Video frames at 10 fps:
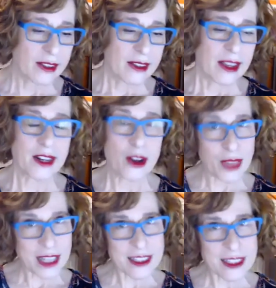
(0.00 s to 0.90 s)
I know
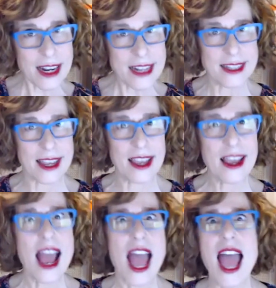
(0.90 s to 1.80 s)
that's not
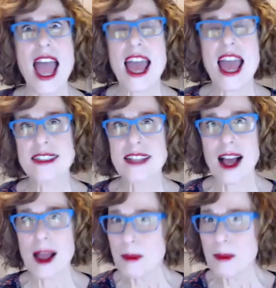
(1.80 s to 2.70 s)
easy, and
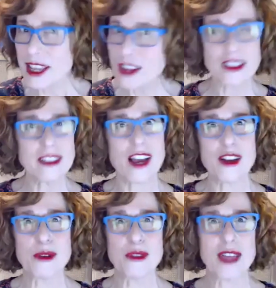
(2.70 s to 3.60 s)
I'm here to
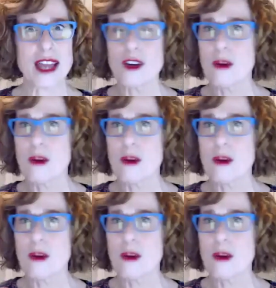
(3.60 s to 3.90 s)
tell you that no